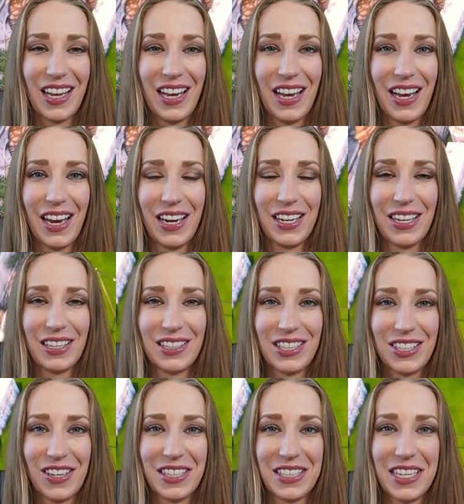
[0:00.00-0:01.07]
and
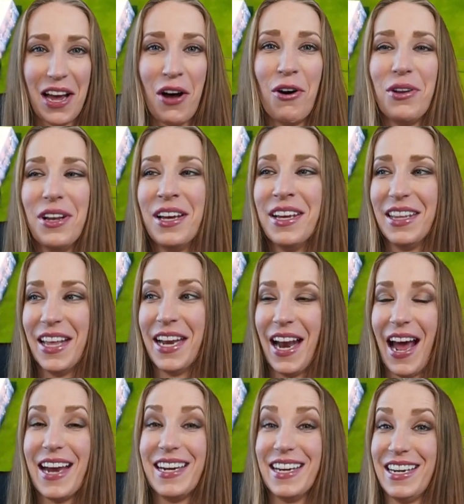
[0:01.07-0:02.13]
stressed out that
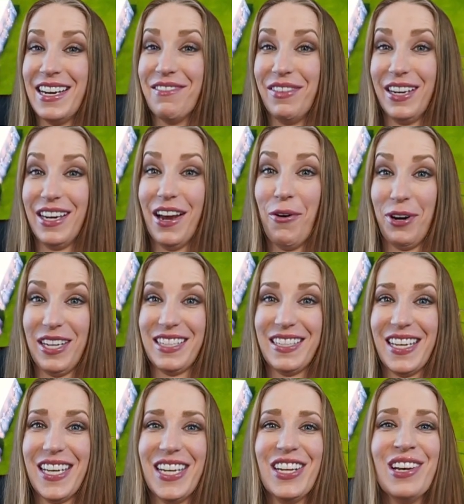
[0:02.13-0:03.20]
I didn't even notice
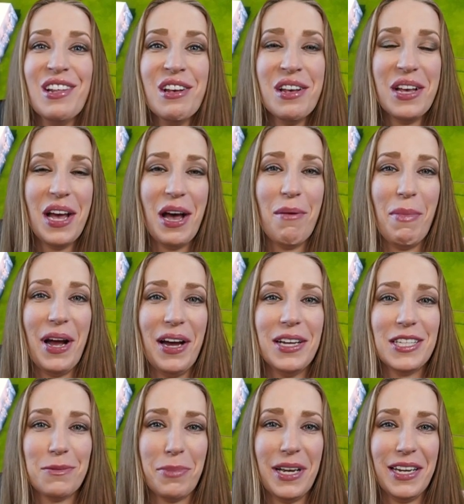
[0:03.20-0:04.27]
it. And my
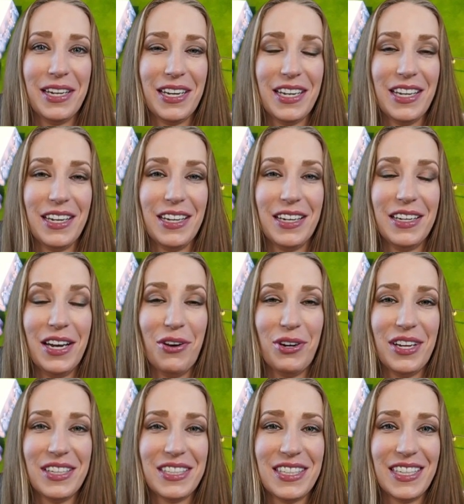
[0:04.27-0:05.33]
husband
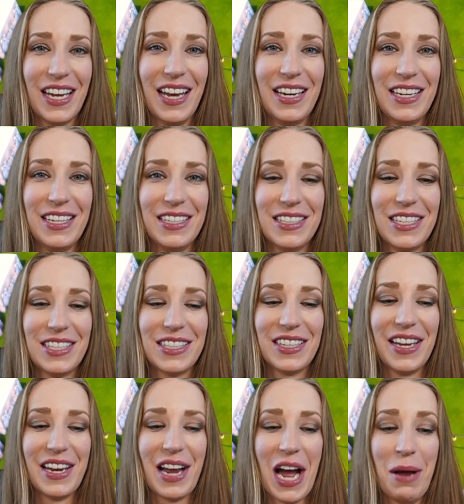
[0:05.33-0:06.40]
noticed, and he's just
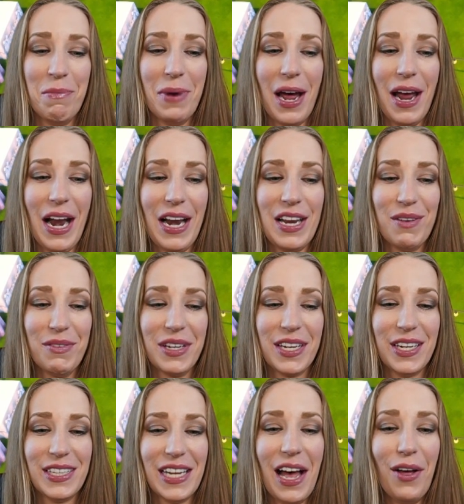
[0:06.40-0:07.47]
like, I'm not even
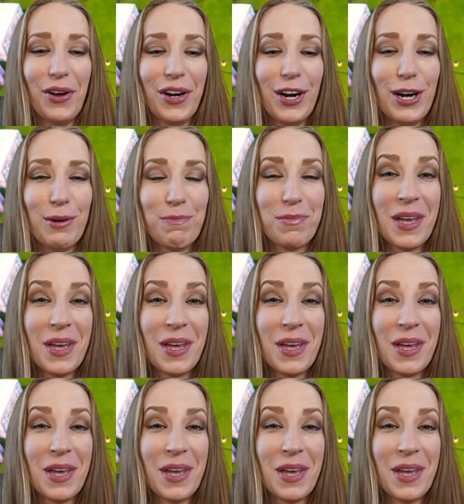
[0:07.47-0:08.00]
gonna tell her.